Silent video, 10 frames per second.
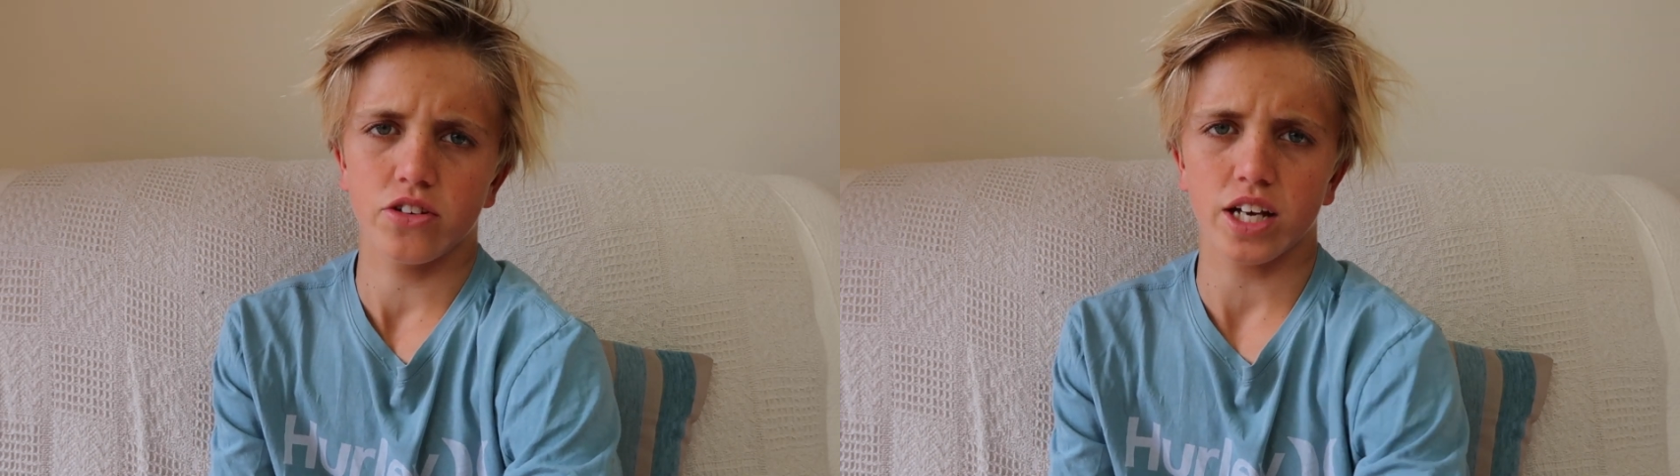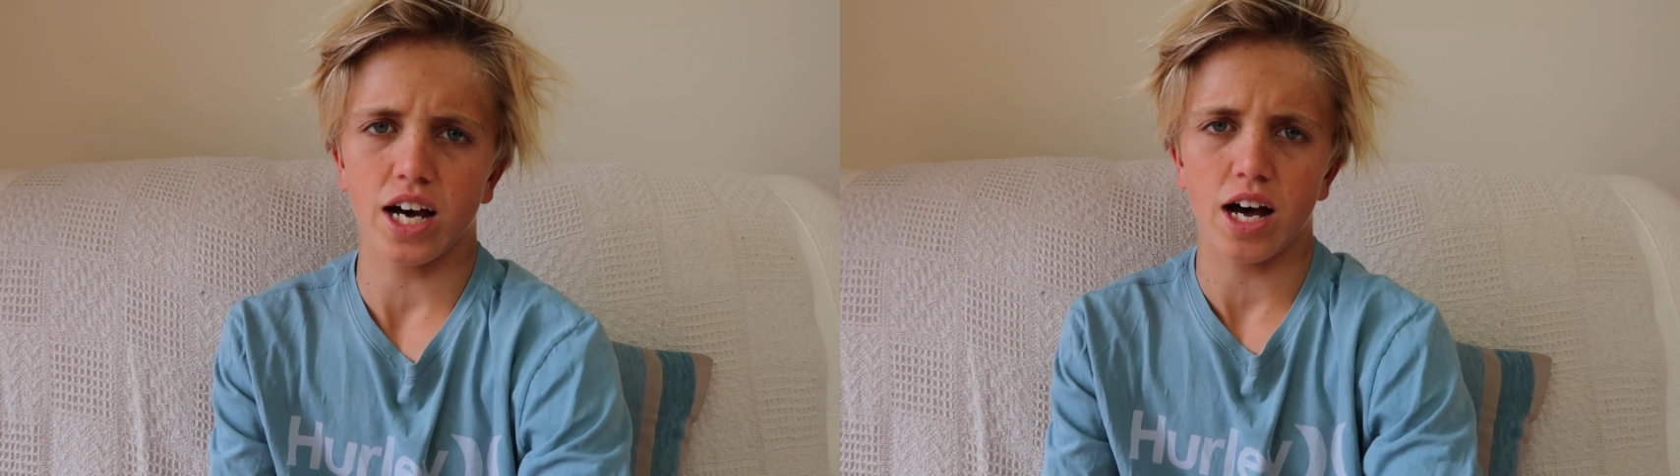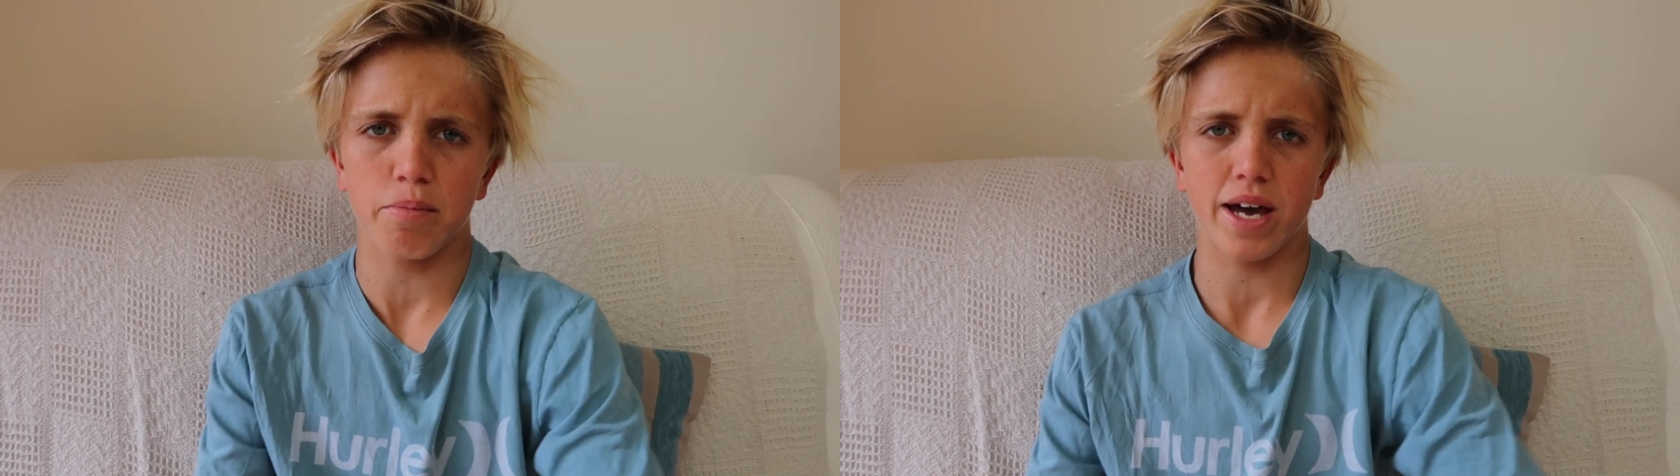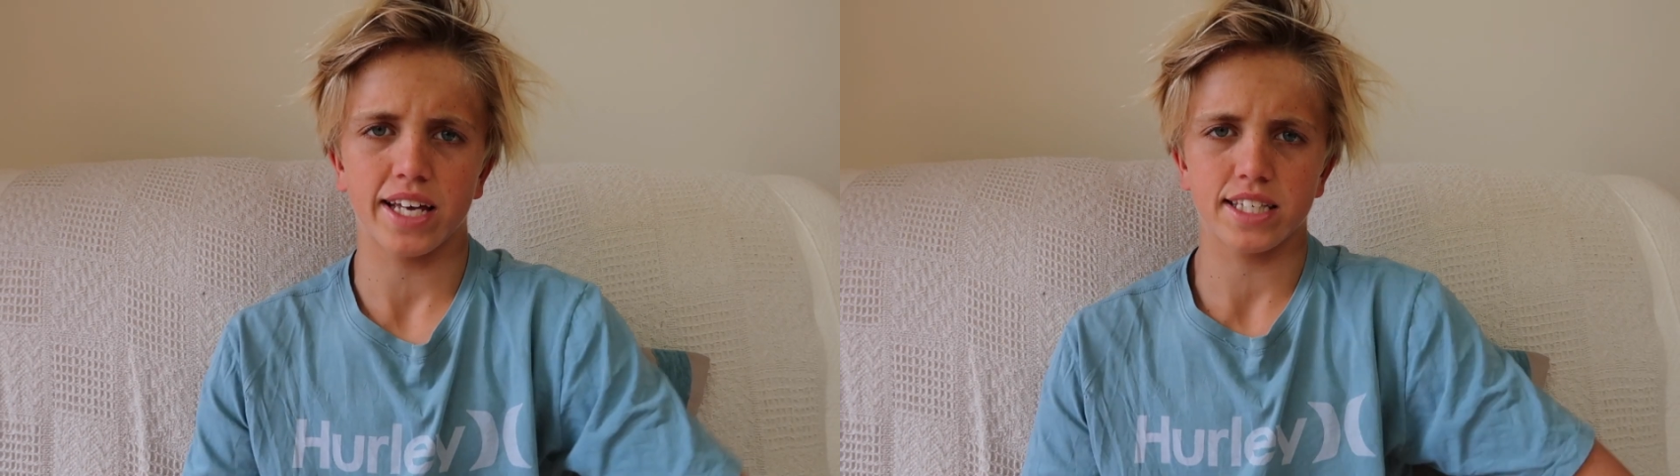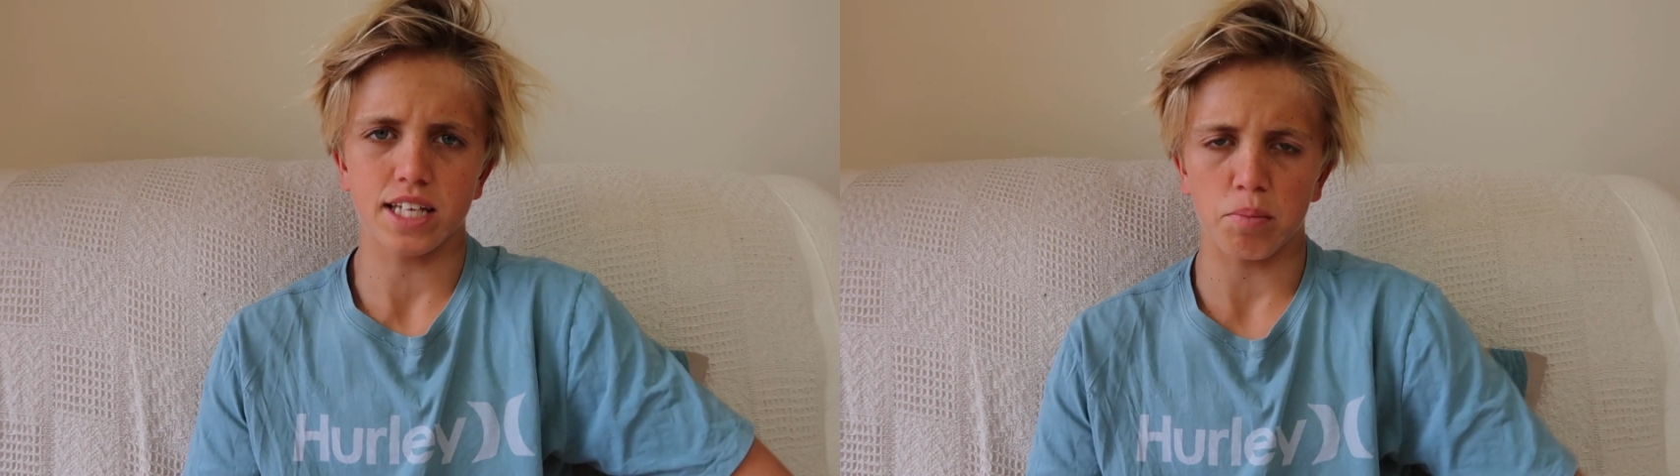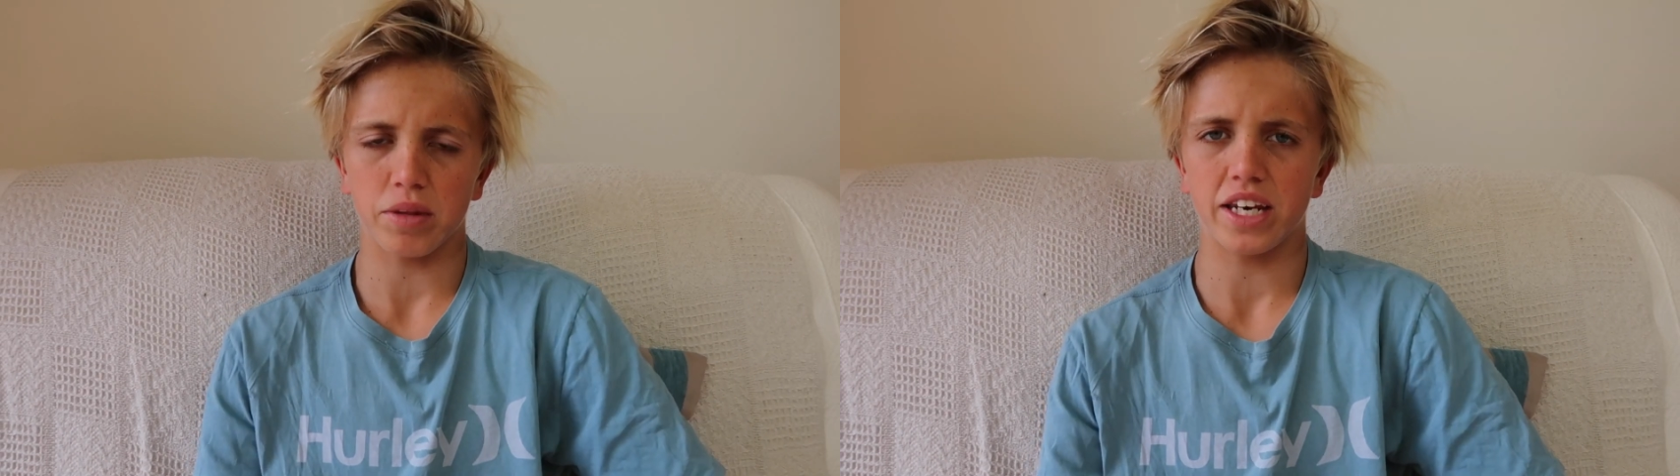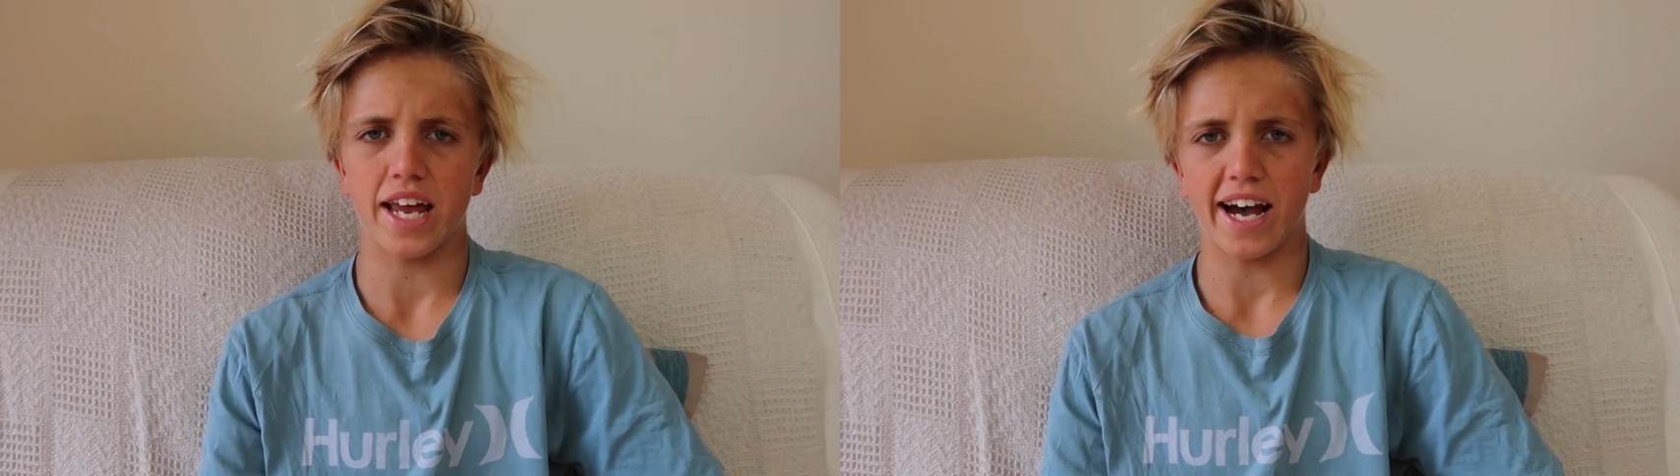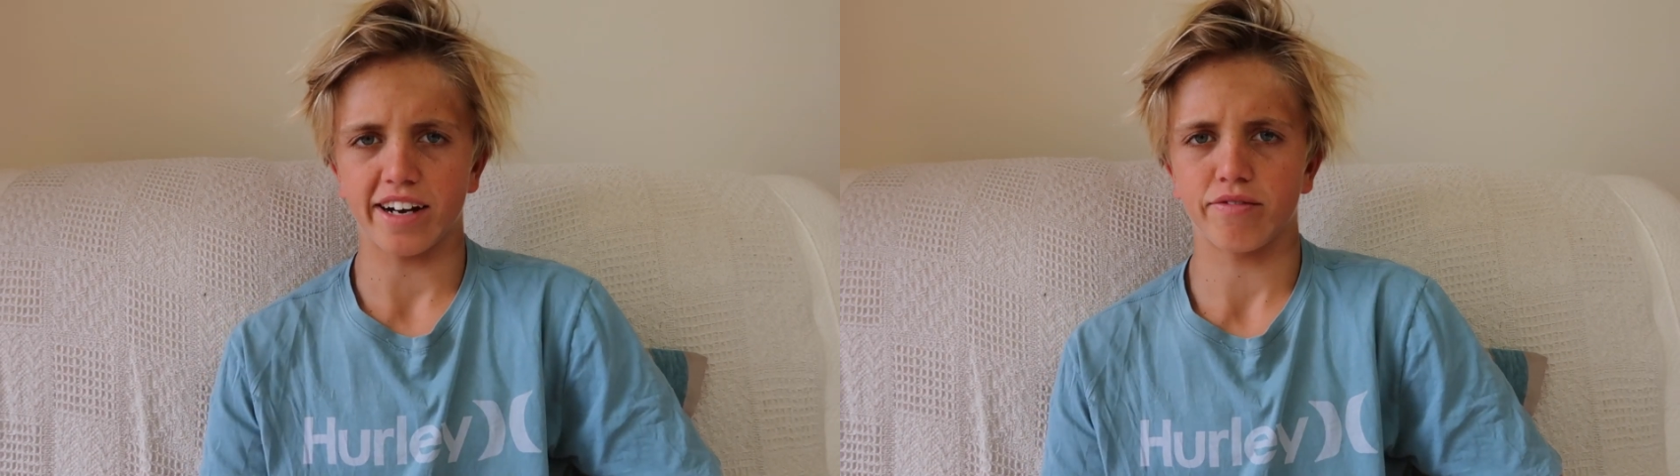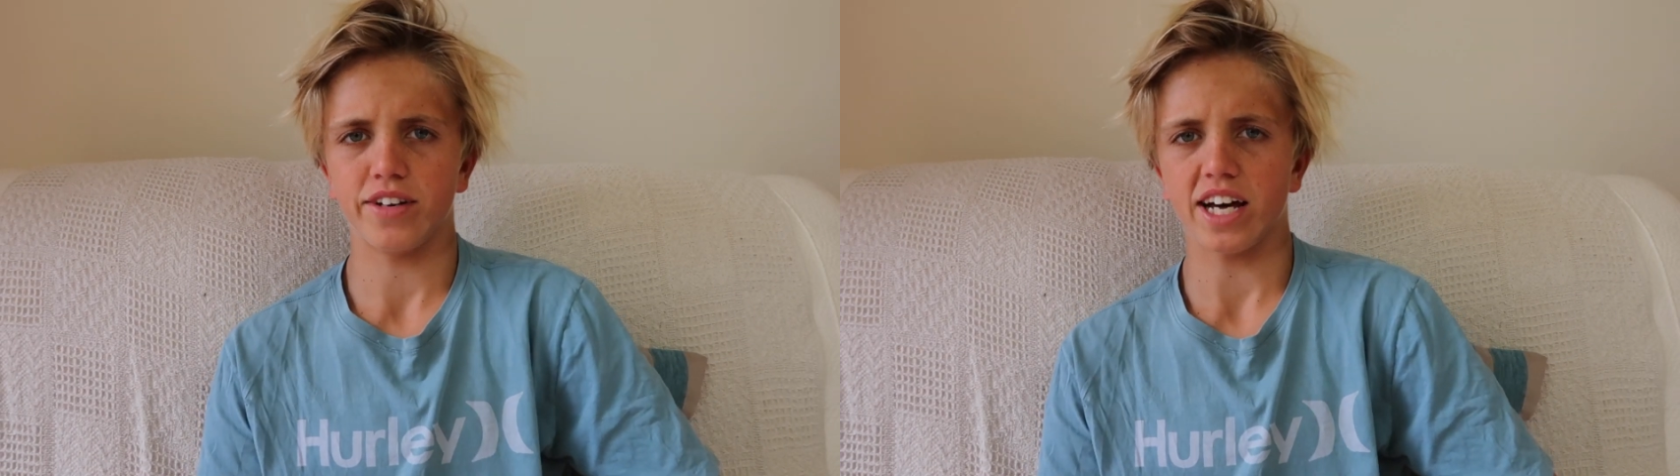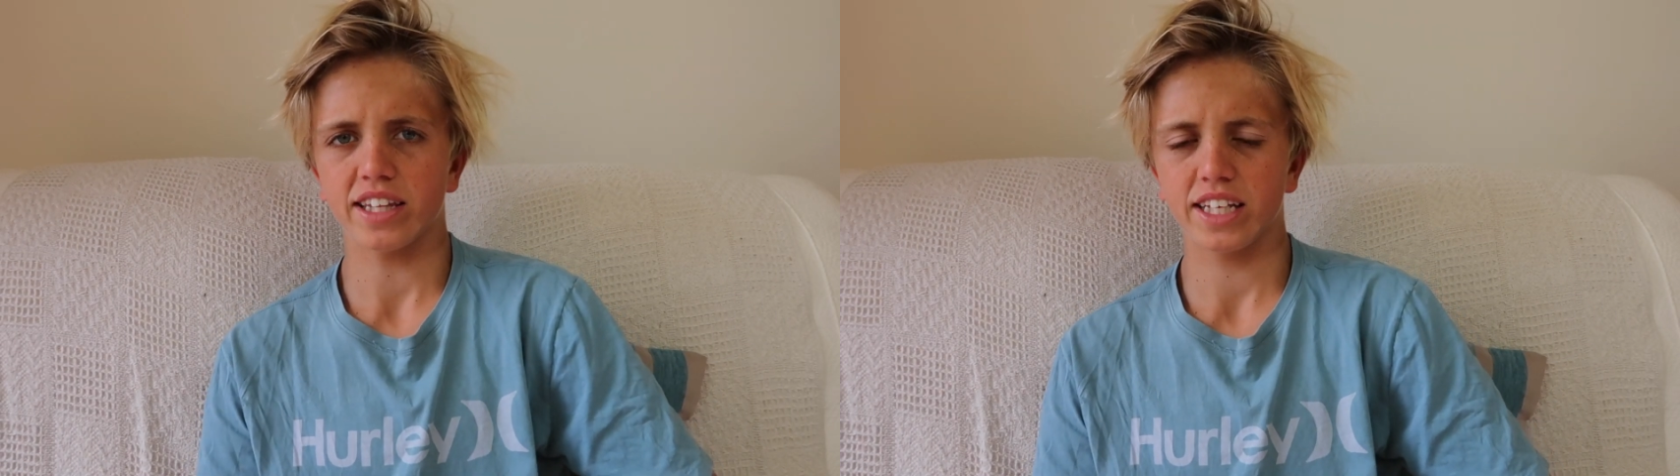you can't make something out of
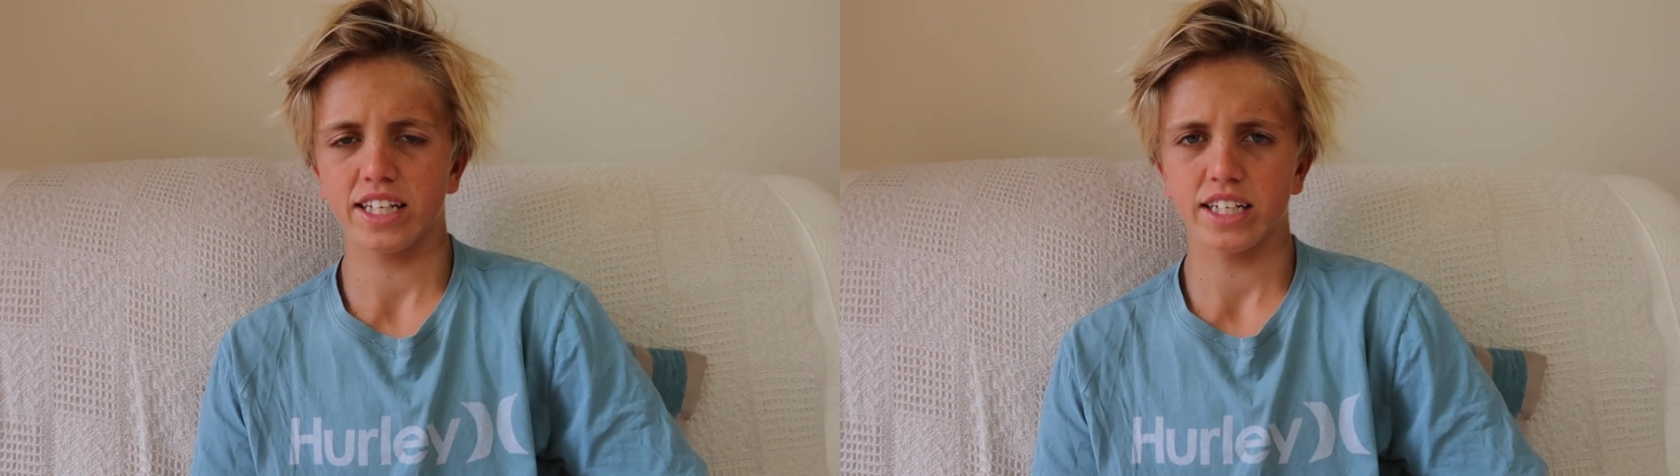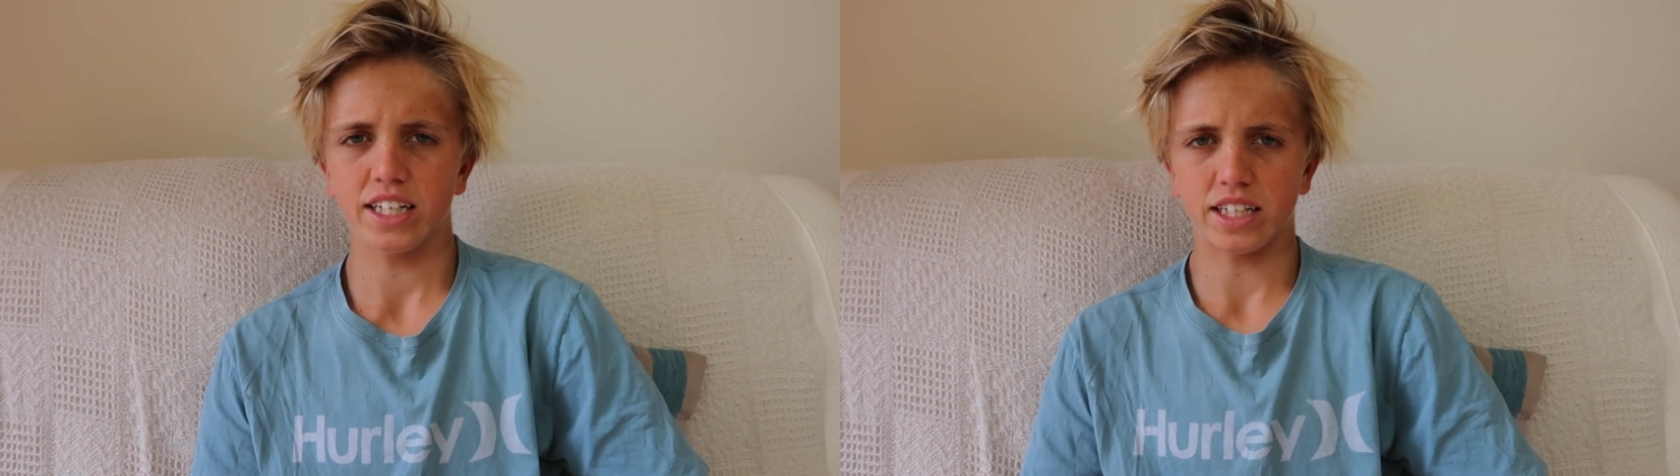nothing?